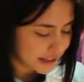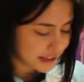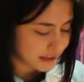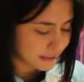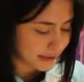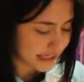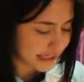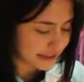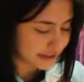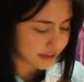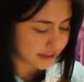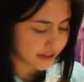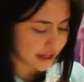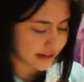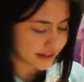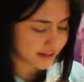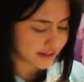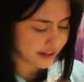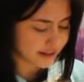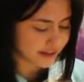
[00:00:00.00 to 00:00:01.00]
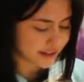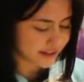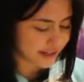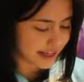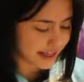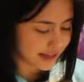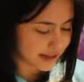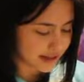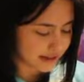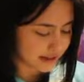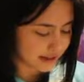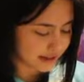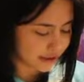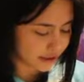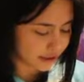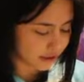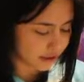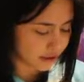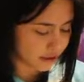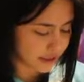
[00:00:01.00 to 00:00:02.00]
To be clear, that is not to say these
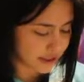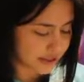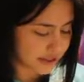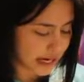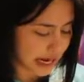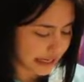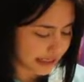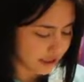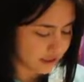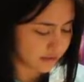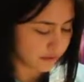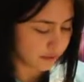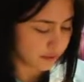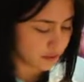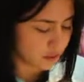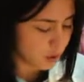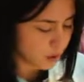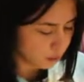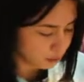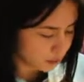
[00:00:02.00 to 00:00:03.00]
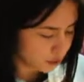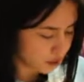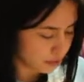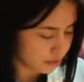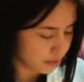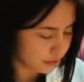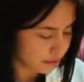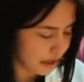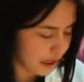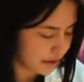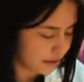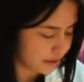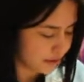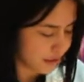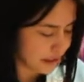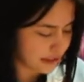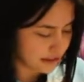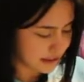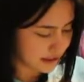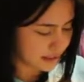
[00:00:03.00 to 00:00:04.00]
Latinos are detached from the culture, but rather
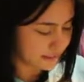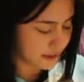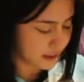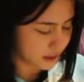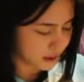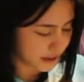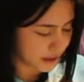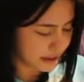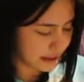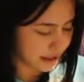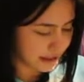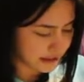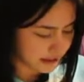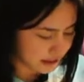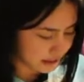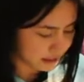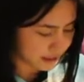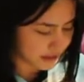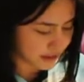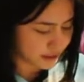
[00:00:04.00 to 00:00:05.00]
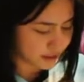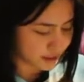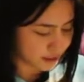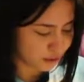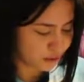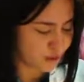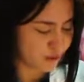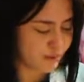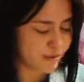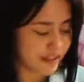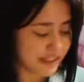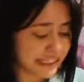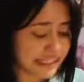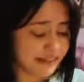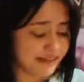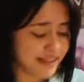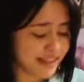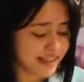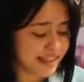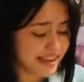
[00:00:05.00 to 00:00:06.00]
taking American ideals and social
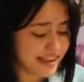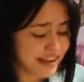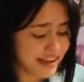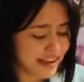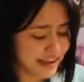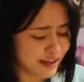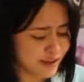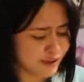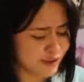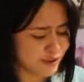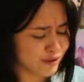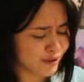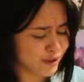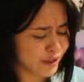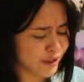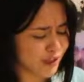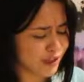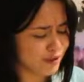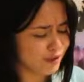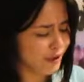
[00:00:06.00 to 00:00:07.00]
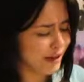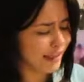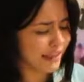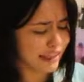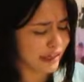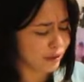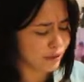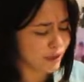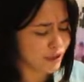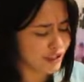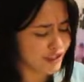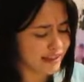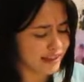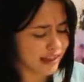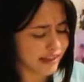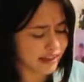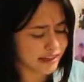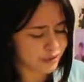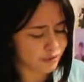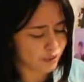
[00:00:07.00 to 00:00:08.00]
beliefs and inserting into a language
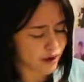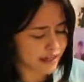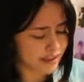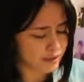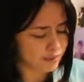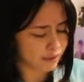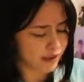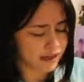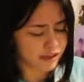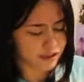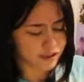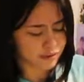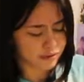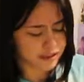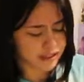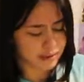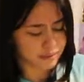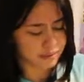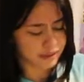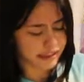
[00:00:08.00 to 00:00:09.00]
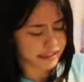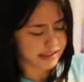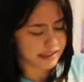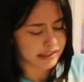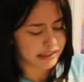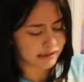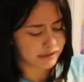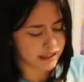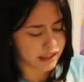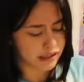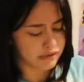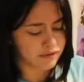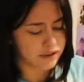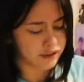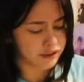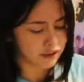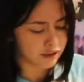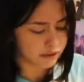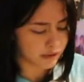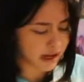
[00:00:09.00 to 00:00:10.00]
that has widespread use in places outside of
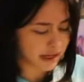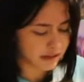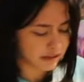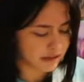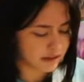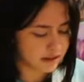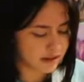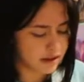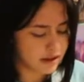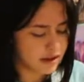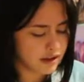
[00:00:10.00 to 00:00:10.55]
the U.S.